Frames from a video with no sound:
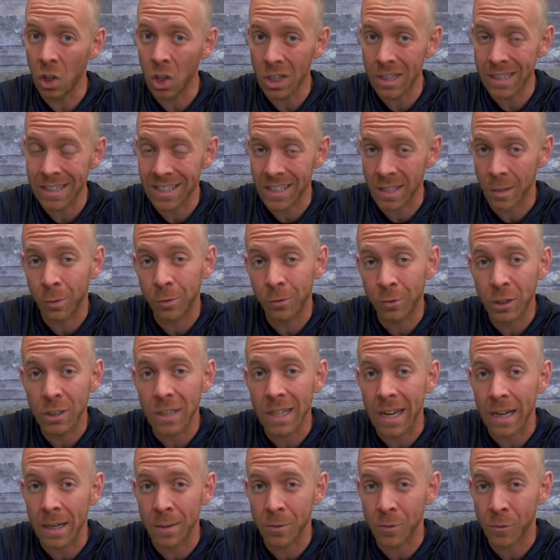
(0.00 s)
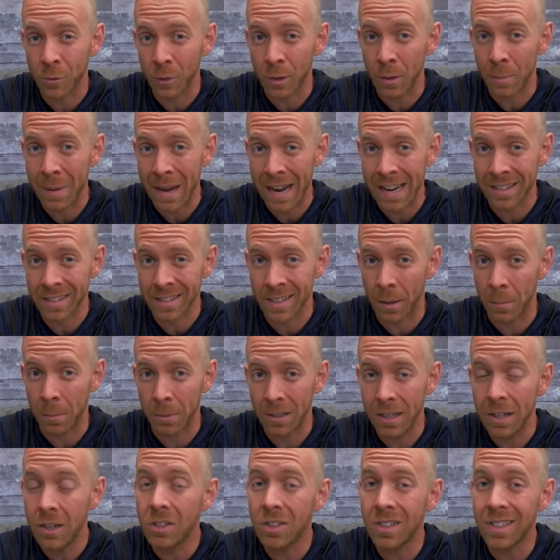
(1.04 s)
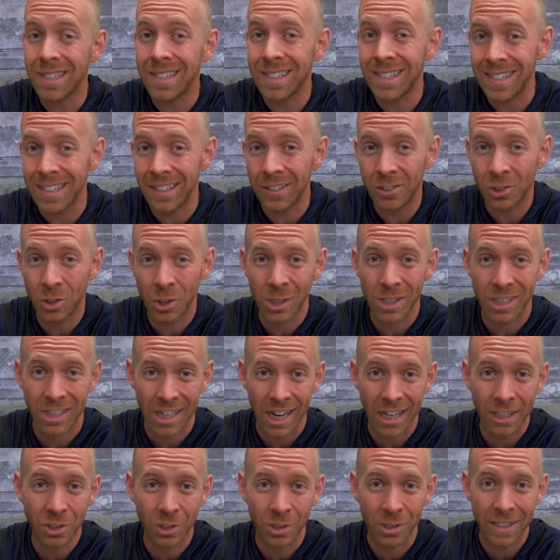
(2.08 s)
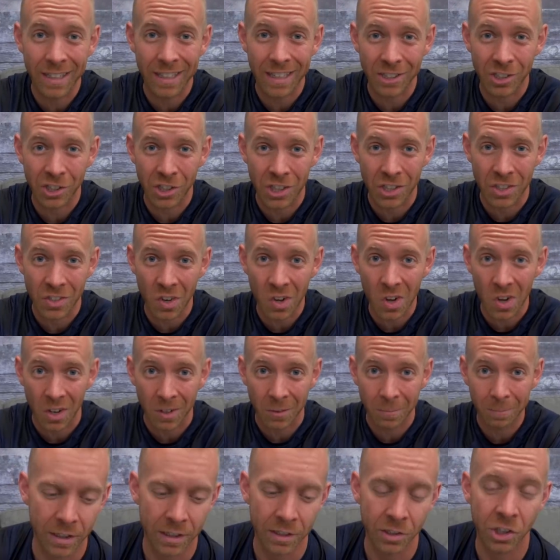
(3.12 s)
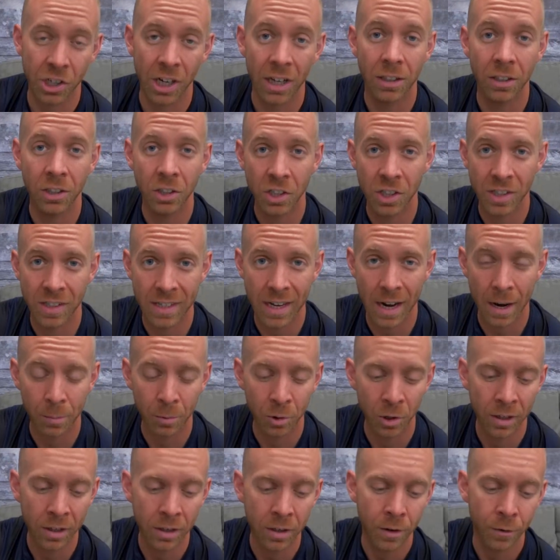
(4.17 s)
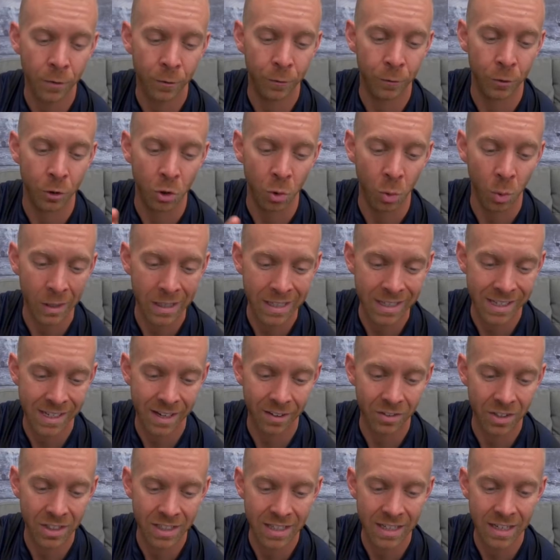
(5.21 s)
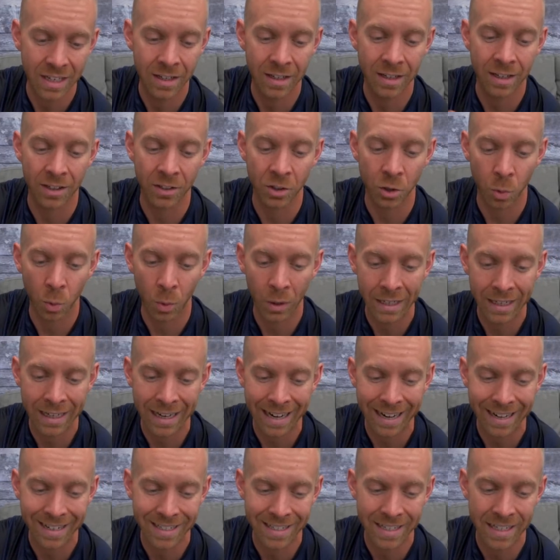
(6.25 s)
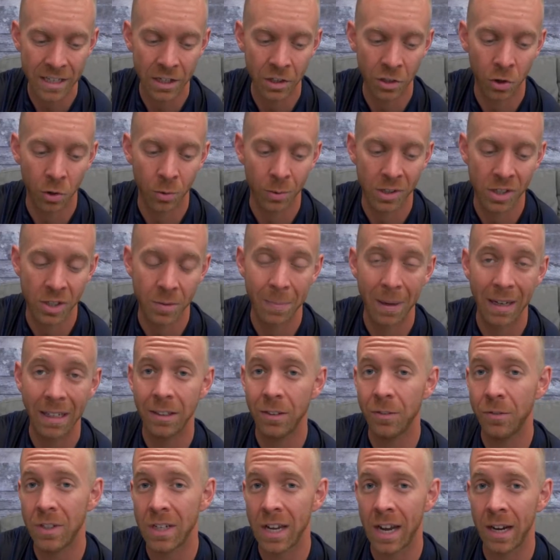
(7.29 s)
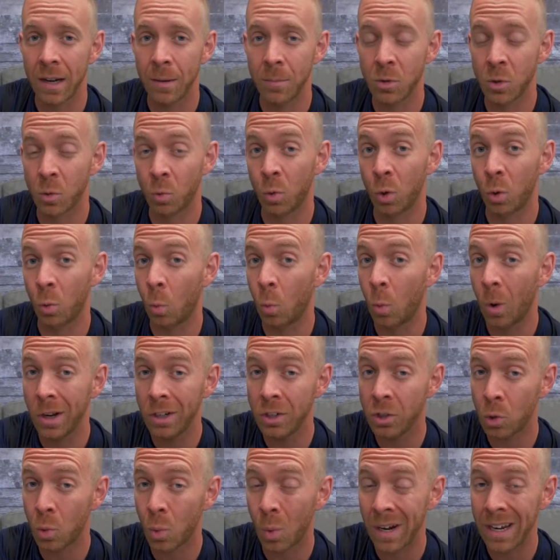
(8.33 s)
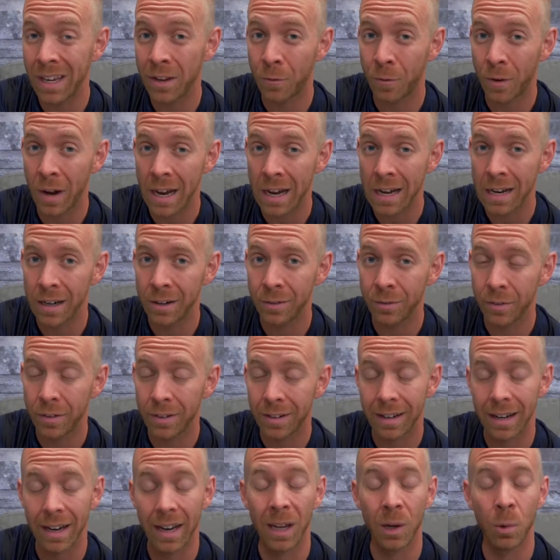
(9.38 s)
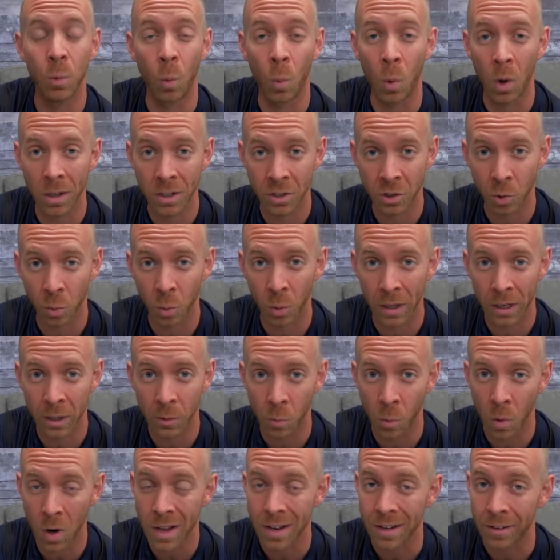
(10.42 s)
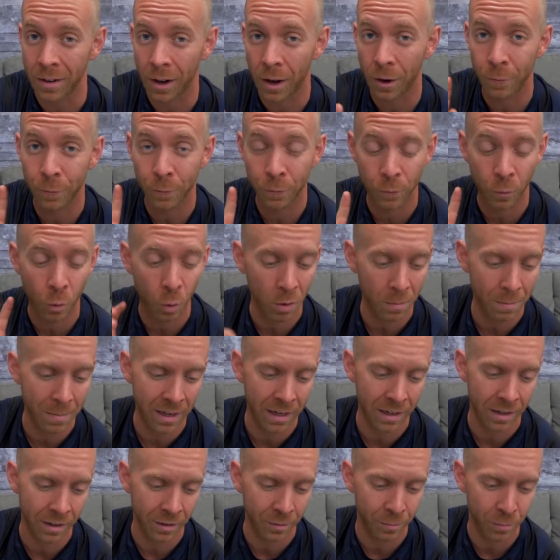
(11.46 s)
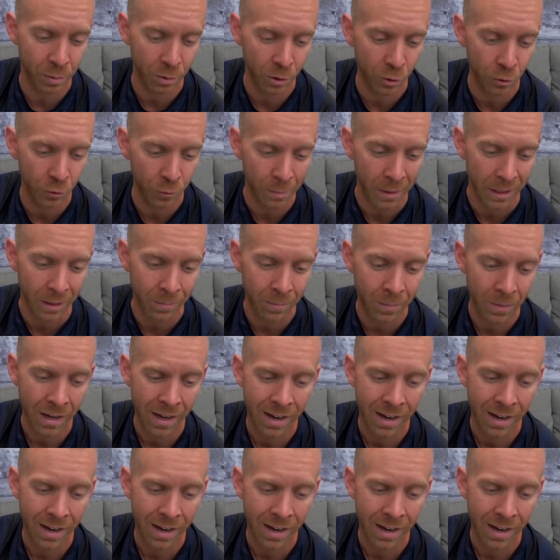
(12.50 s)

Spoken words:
look at some of her times for the past couple years to see the trajectory that she's on. In Challenge Samarin for 2017 and 2018, her respective times were 1:25 and 1:21, a 4 minute improvement.